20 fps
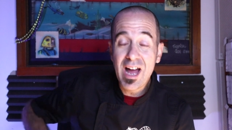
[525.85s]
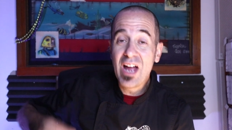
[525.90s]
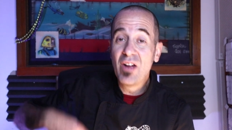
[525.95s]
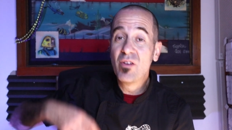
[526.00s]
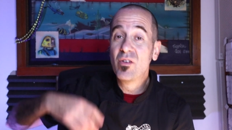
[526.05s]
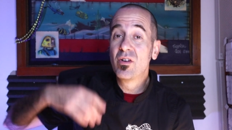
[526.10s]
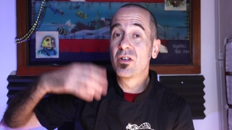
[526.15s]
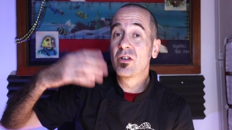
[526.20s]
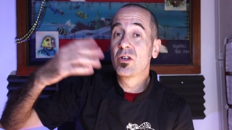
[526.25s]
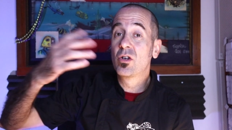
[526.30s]
I
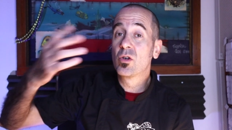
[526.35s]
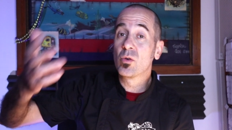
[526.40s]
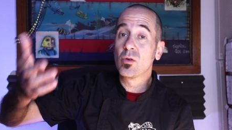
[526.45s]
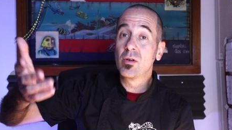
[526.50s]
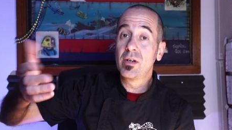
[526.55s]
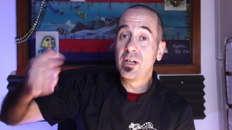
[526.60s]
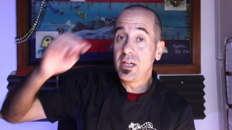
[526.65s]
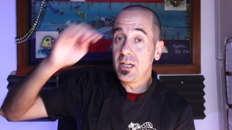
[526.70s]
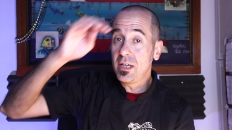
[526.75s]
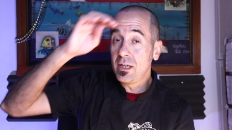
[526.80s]
would
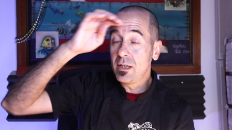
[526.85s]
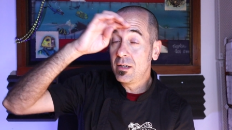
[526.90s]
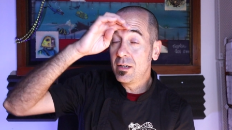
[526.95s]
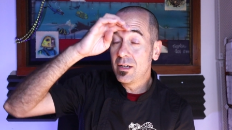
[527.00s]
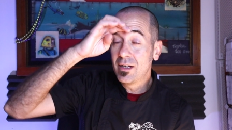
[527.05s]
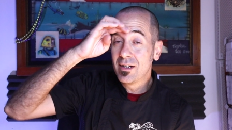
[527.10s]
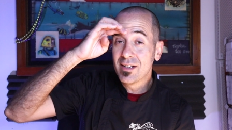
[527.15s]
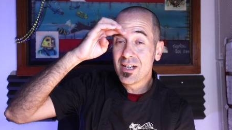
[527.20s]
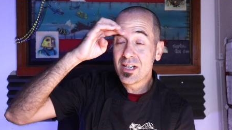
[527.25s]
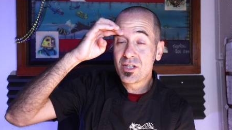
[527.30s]
agree,
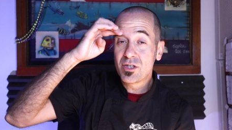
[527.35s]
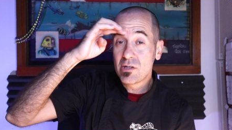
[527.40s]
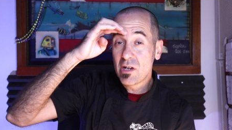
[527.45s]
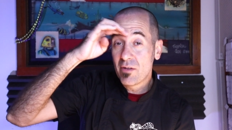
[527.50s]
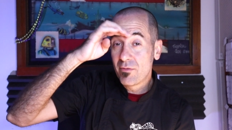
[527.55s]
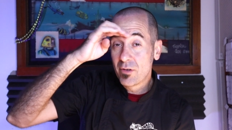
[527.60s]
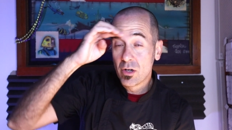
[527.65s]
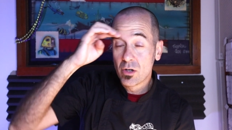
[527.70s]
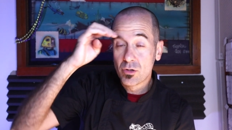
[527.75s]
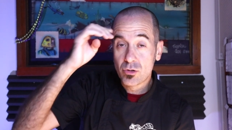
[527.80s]
unless you
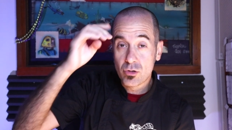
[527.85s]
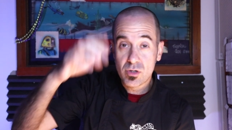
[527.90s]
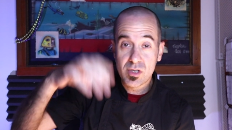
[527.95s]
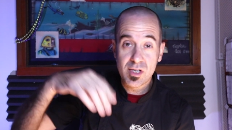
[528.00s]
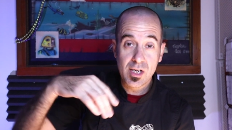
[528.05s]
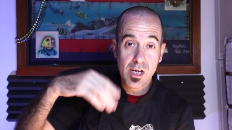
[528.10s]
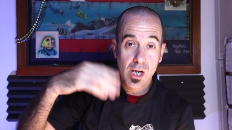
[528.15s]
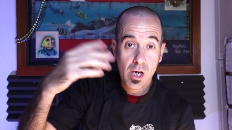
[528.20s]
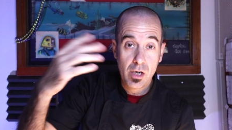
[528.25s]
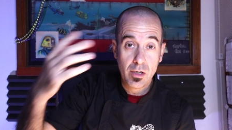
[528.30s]
have an
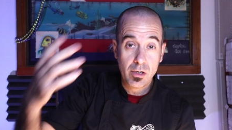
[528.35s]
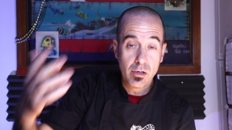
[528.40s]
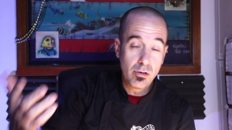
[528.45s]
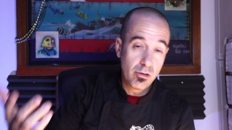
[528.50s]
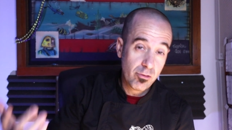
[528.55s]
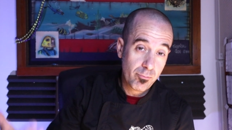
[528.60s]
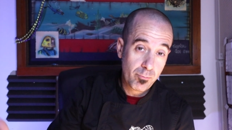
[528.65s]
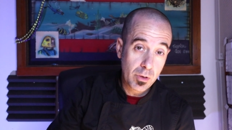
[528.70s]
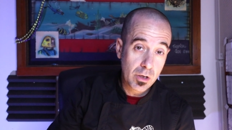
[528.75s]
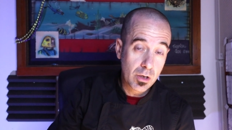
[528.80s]
ultrasound and
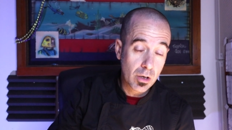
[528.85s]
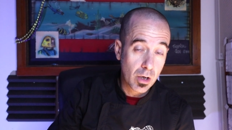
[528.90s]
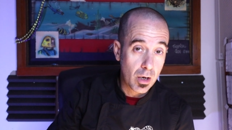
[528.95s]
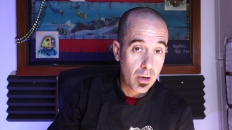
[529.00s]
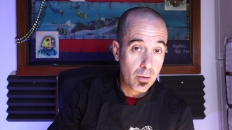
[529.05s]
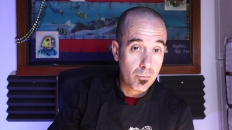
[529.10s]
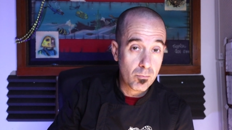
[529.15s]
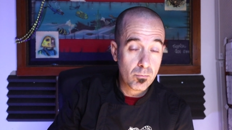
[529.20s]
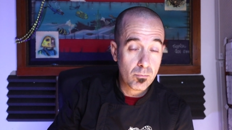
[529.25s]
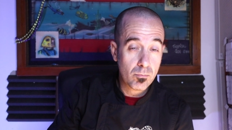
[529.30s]
you've
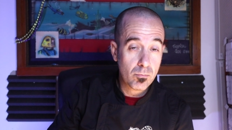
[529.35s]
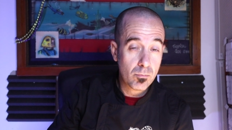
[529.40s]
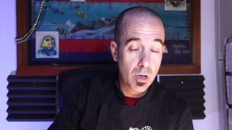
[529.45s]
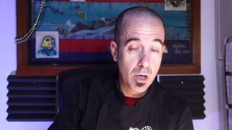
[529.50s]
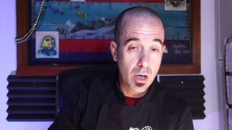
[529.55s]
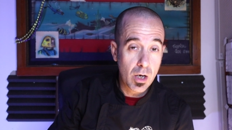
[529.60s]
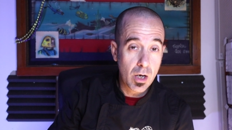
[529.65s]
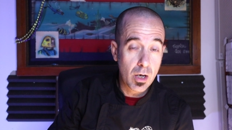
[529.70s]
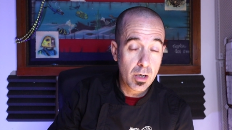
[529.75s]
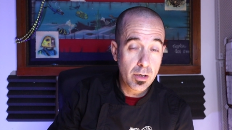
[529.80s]
become,
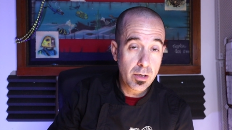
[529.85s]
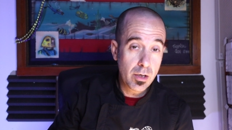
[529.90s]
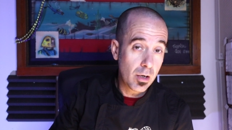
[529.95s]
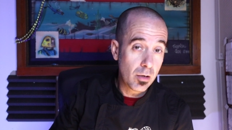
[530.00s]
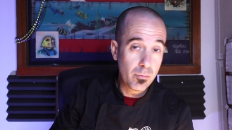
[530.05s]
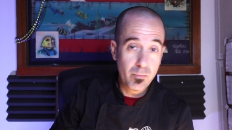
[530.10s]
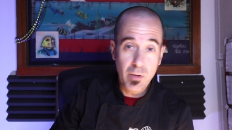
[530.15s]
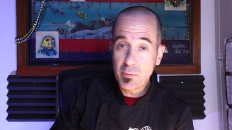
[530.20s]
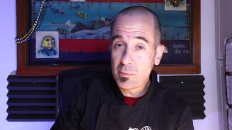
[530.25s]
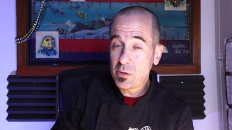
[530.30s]
uh, you
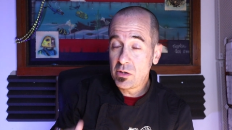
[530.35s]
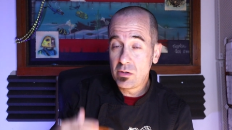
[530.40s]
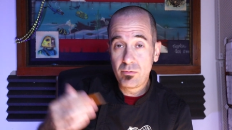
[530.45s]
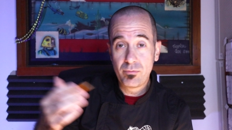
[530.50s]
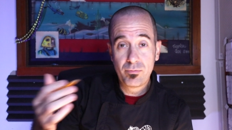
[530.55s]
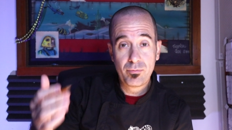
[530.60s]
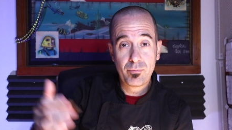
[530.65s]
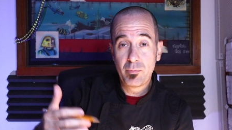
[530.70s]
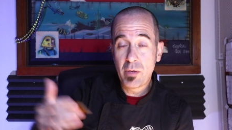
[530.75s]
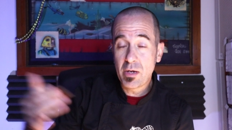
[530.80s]
know, maybe
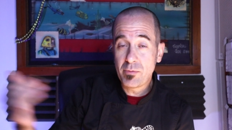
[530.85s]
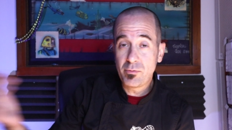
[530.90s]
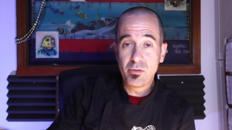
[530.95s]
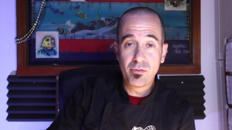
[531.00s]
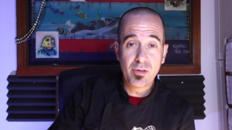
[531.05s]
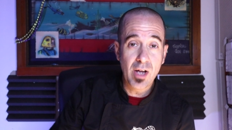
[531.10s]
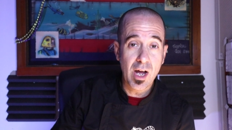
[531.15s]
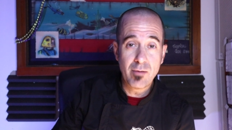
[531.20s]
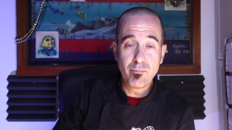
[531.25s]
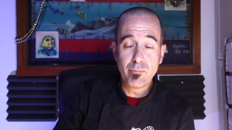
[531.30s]
you've maybe
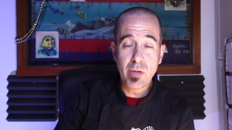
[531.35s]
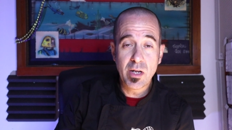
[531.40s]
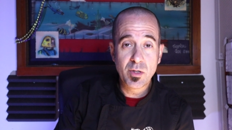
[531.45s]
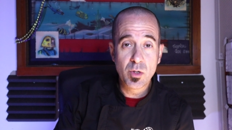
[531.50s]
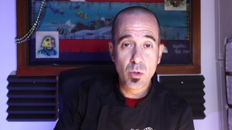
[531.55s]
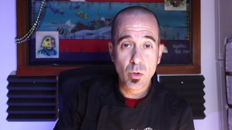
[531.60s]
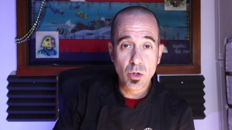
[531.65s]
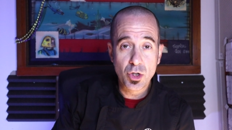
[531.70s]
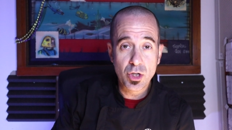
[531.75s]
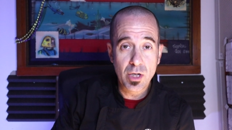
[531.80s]
you've gotten
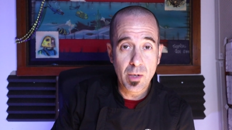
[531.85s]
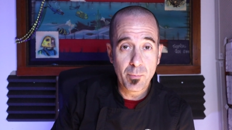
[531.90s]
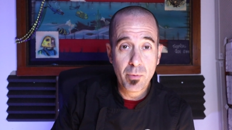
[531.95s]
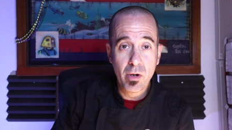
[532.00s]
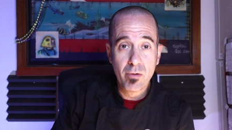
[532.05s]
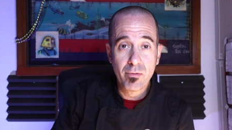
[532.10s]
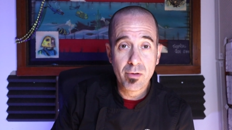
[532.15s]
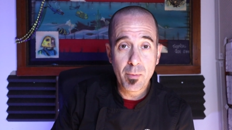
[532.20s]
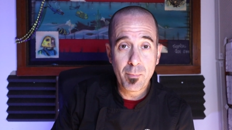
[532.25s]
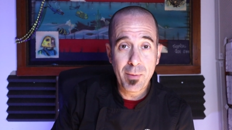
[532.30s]
mentorship
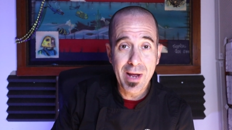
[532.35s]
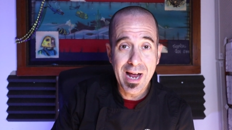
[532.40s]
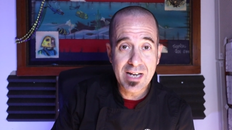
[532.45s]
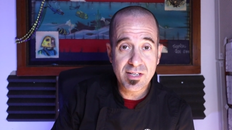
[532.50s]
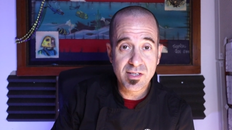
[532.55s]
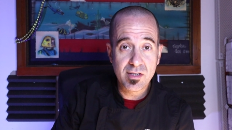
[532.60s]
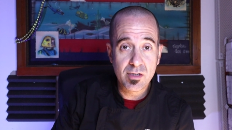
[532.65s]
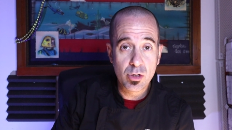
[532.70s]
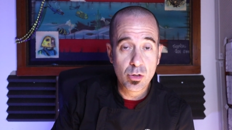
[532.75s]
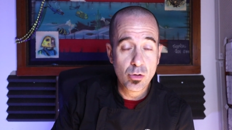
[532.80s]
over the
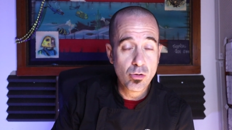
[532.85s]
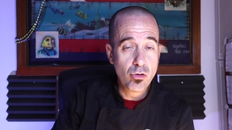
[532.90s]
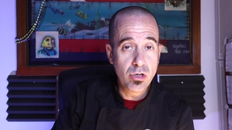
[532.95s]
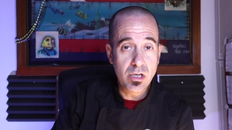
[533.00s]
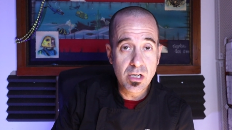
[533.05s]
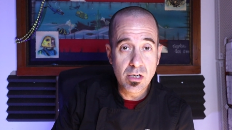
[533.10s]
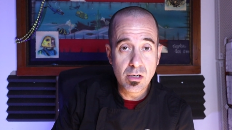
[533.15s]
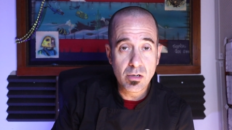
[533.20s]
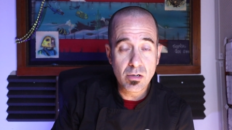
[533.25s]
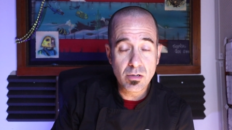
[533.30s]
past two
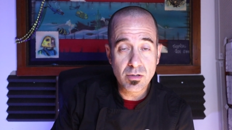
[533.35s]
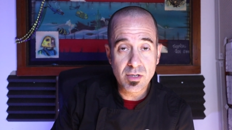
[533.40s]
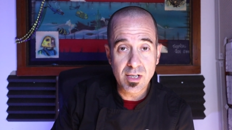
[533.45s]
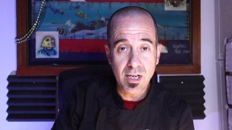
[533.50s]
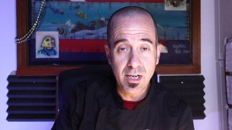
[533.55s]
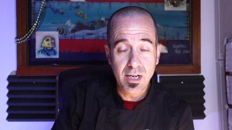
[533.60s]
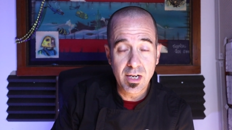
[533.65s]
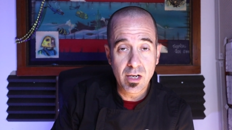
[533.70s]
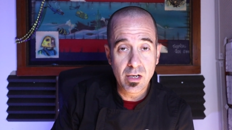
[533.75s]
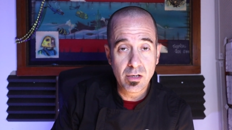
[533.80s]
years
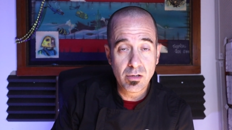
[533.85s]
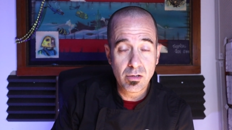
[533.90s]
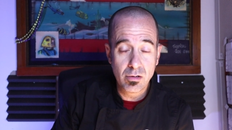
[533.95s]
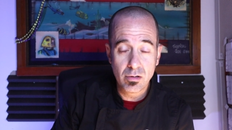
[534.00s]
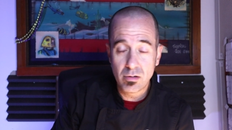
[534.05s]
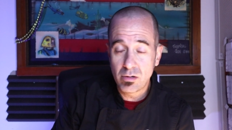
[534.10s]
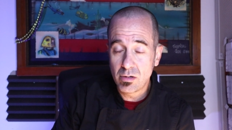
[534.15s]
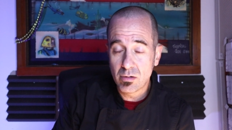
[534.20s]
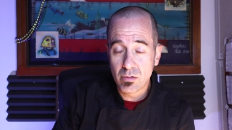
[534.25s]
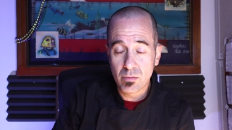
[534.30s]
and
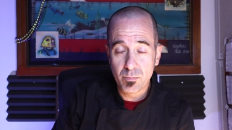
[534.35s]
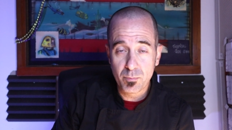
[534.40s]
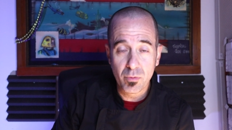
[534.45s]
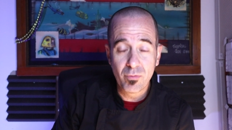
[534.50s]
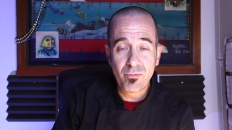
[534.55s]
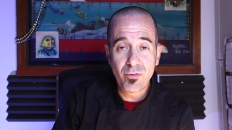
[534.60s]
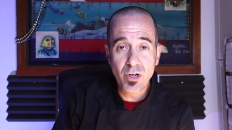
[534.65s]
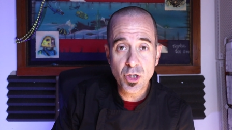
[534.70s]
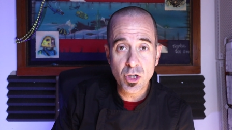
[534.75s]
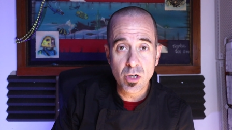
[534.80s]
you're you're
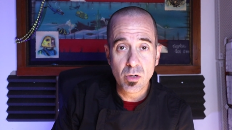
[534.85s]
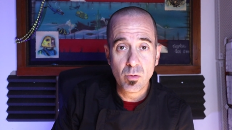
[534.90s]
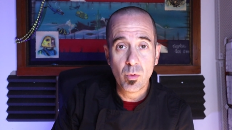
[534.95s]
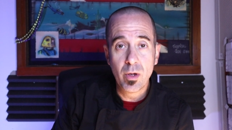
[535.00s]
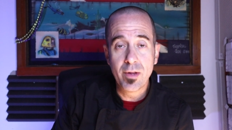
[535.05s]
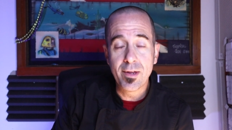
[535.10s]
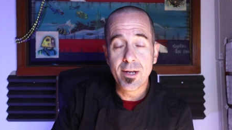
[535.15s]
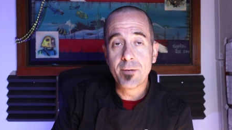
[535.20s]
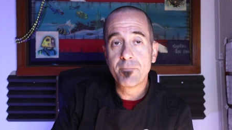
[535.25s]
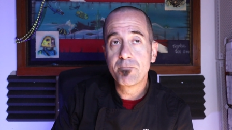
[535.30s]
proficient
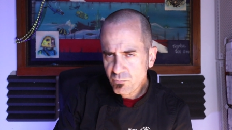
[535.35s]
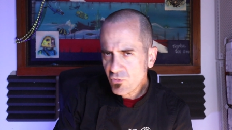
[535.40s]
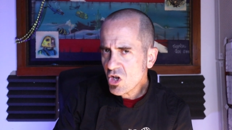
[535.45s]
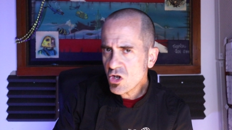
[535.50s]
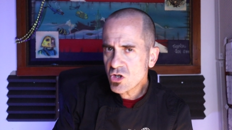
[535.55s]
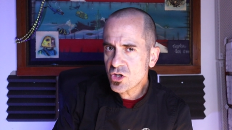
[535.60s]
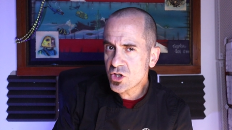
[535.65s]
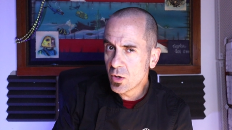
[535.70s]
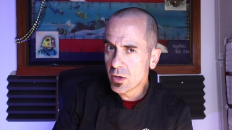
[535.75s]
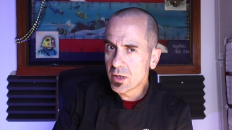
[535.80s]
with it,
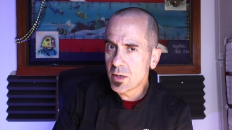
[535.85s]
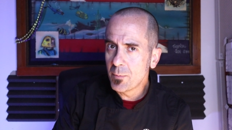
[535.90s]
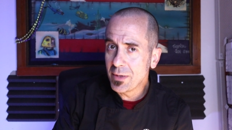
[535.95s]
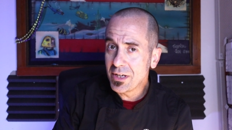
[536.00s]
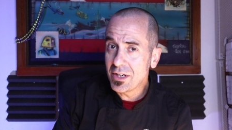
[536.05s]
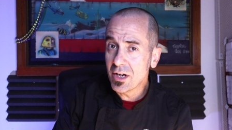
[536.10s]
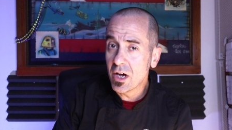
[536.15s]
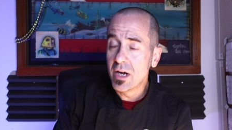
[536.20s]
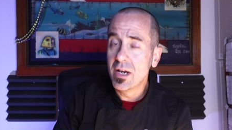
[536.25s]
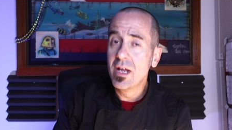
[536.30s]
so it could be
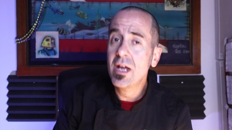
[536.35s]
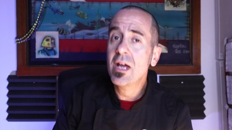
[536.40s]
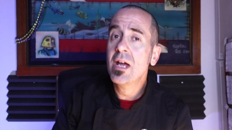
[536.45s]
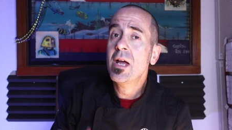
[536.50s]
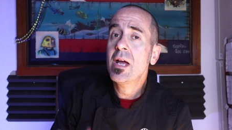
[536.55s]
done.